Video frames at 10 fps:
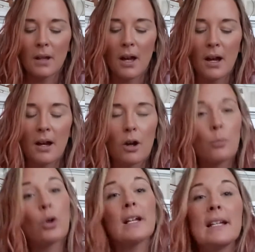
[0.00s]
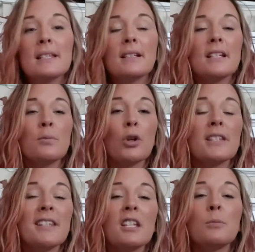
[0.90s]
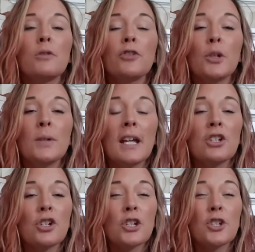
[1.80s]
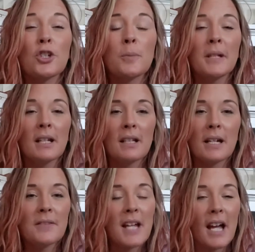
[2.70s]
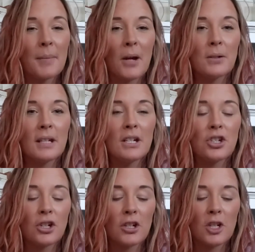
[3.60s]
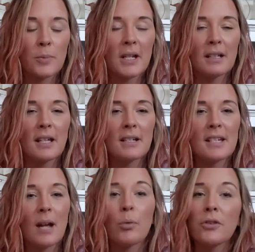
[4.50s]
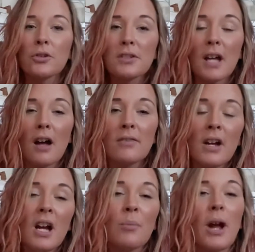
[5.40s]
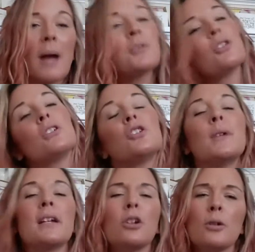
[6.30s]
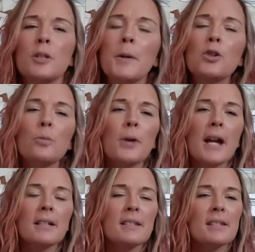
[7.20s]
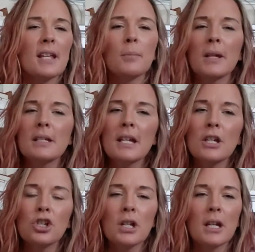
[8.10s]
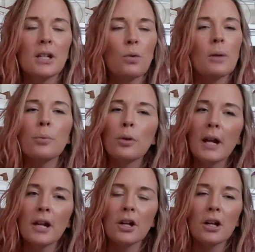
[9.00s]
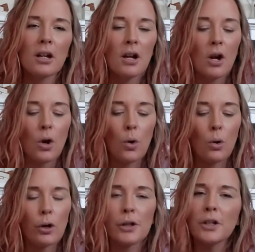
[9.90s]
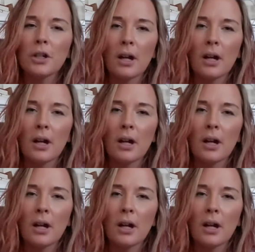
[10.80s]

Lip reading: or more easily. It's more accessible for you in nature. So you're spending a lot of time out in nature. You're spending a lot of time with yourself. Perhaps you're doing your spiritual practices like meditation or prayer or